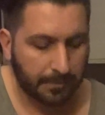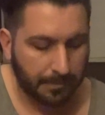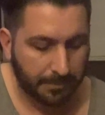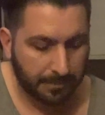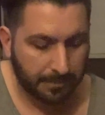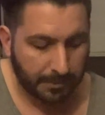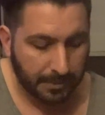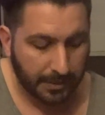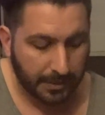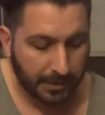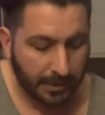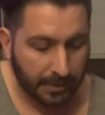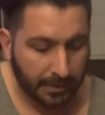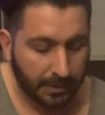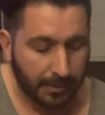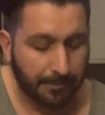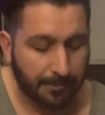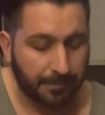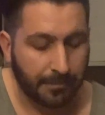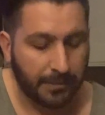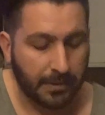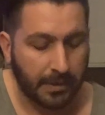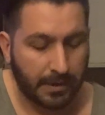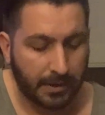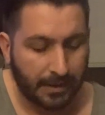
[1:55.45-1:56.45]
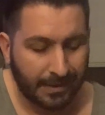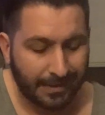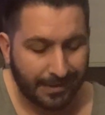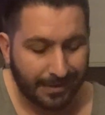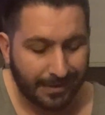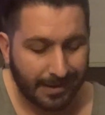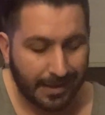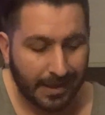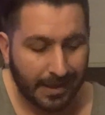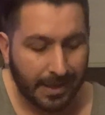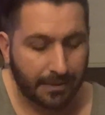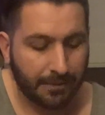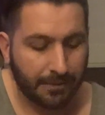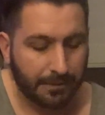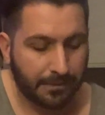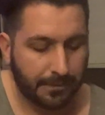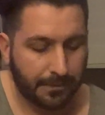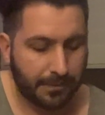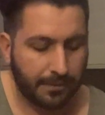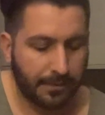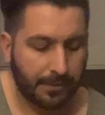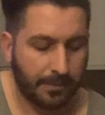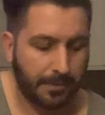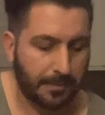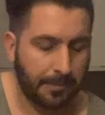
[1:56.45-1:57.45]
B, F,
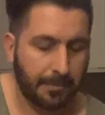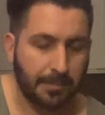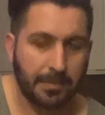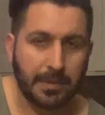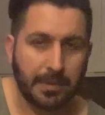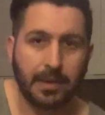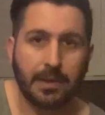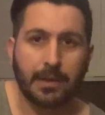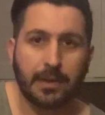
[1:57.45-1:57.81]
B.